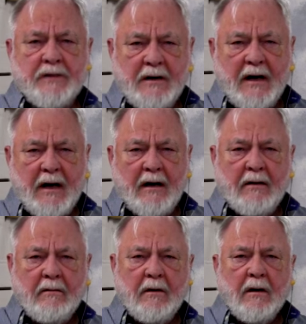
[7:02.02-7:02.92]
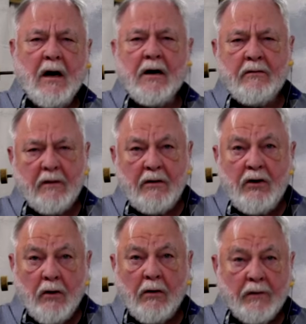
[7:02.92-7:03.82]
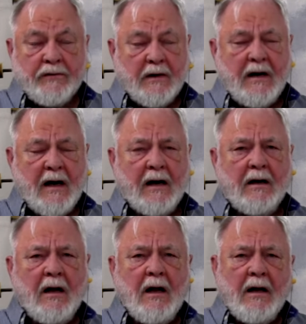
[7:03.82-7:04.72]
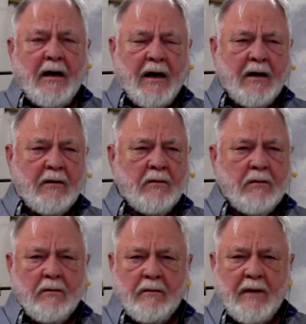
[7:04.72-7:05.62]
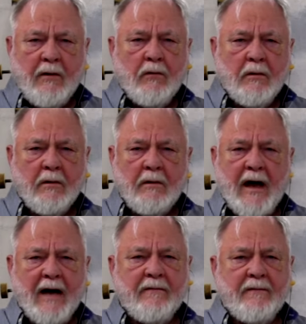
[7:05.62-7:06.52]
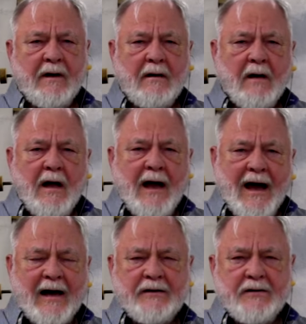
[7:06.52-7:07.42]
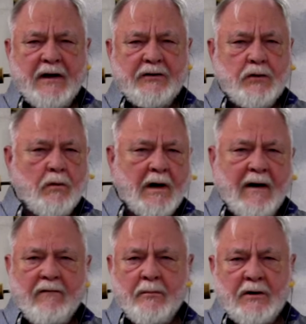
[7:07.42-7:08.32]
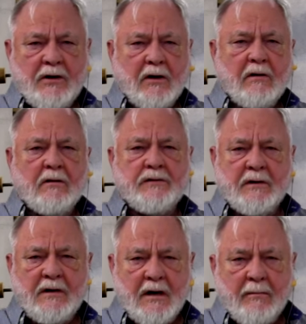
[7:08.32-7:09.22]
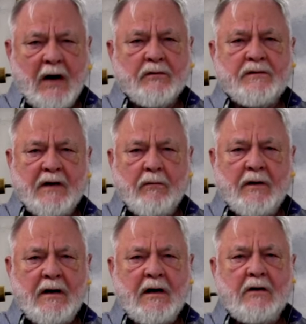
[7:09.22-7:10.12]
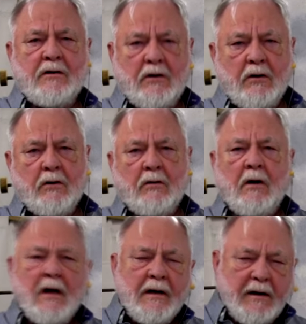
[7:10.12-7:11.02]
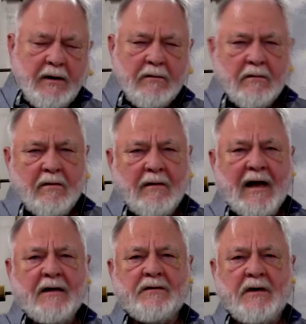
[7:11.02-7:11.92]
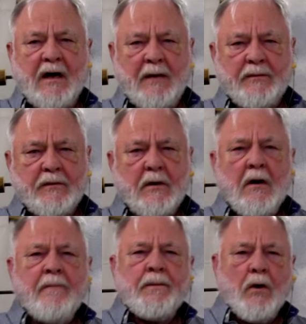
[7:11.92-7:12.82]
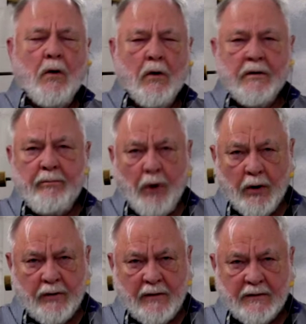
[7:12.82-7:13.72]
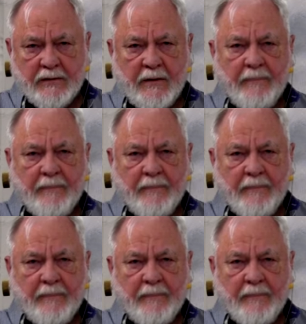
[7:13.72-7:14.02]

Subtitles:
a day, 100 euros a day, and they will have the access to whatever materials in the amounts that we need to do either the landscapes or the portraits.